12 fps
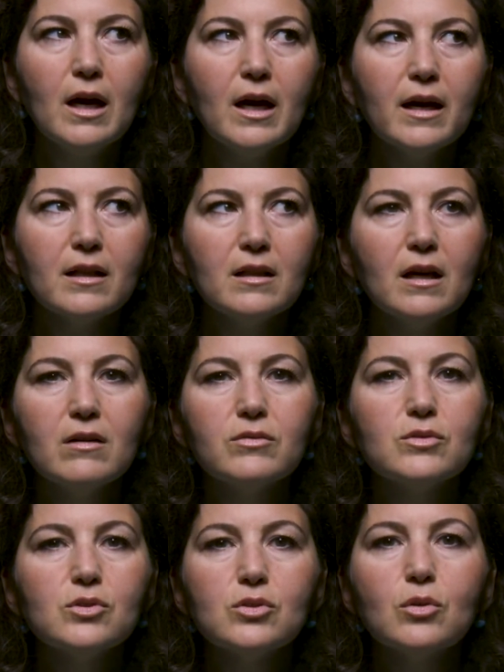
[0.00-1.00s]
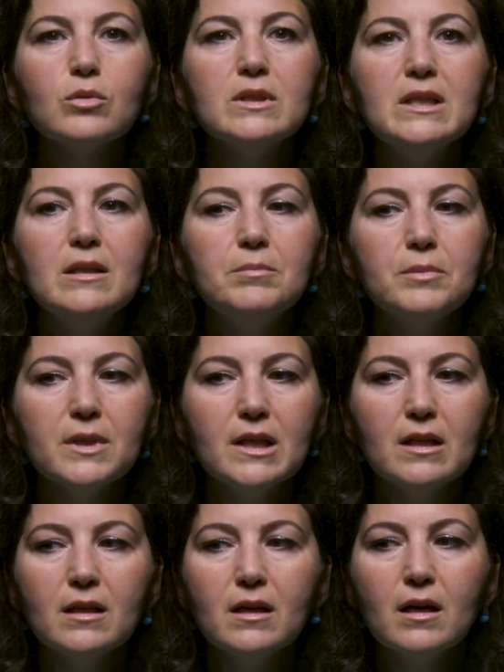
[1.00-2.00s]
I loved so
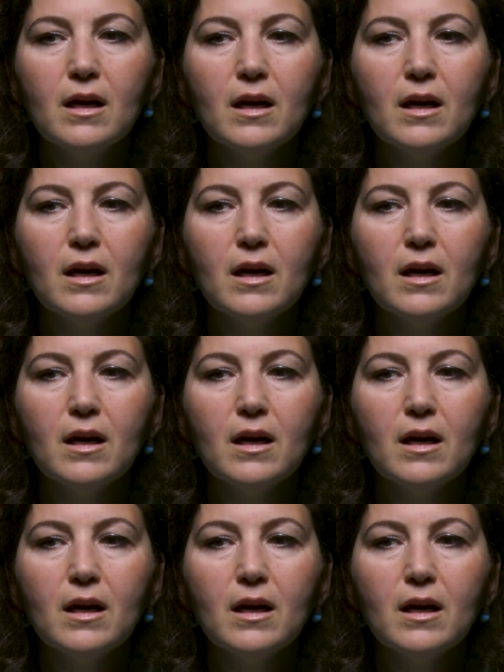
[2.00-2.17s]
deeply